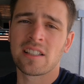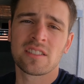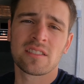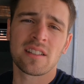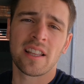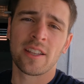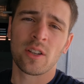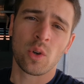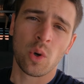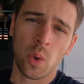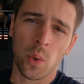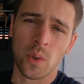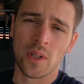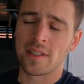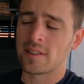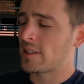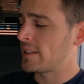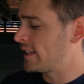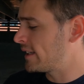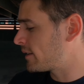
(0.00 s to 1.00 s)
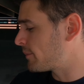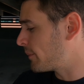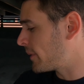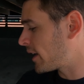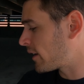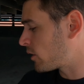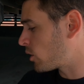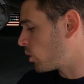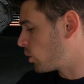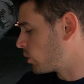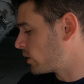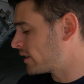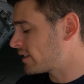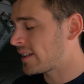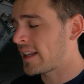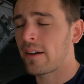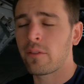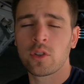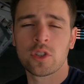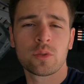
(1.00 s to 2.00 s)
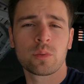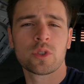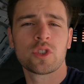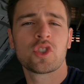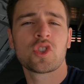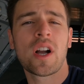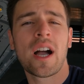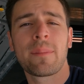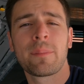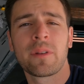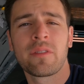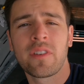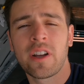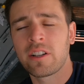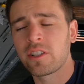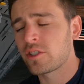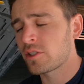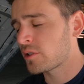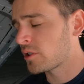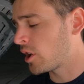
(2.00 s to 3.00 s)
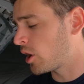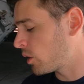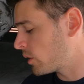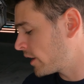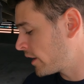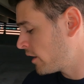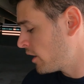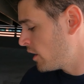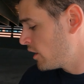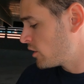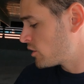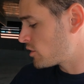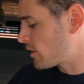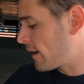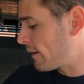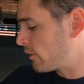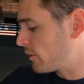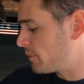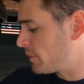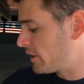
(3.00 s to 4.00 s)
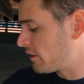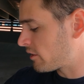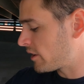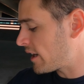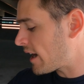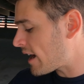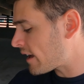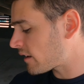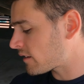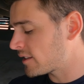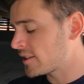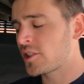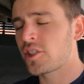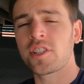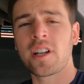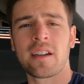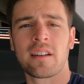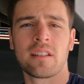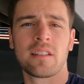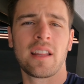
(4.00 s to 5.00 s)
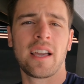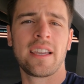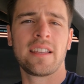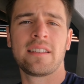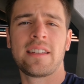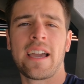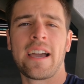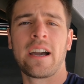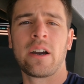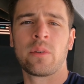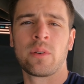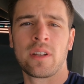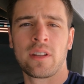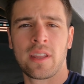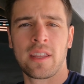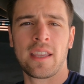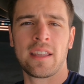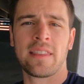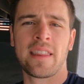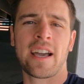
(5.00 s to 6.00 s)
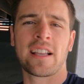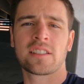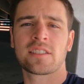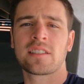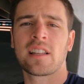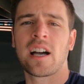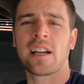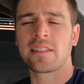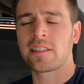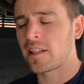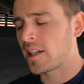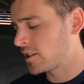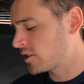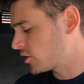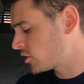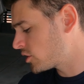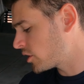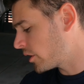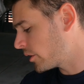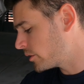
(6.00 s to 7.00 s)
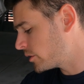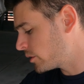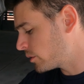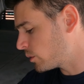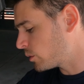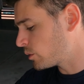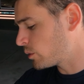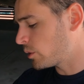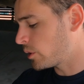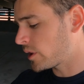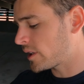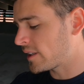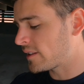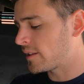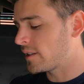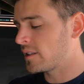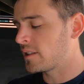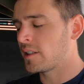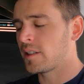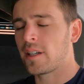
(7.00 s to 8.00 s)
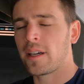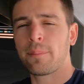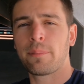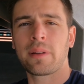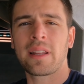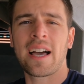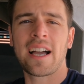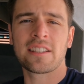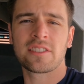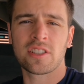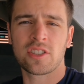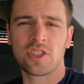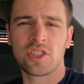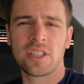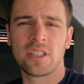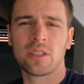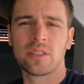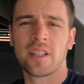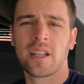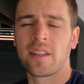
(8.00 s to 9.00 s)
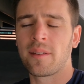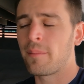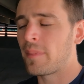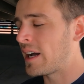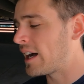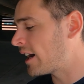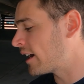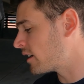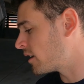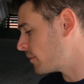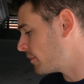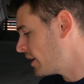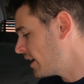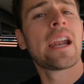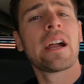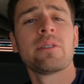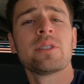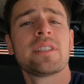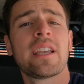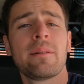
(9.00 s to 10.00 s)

a slight coolant leak. My coolant levels were dropping very slowly, so I would periodically shine a light down in that slot that I just showed you, look at the plastic shield on the bottom, and I was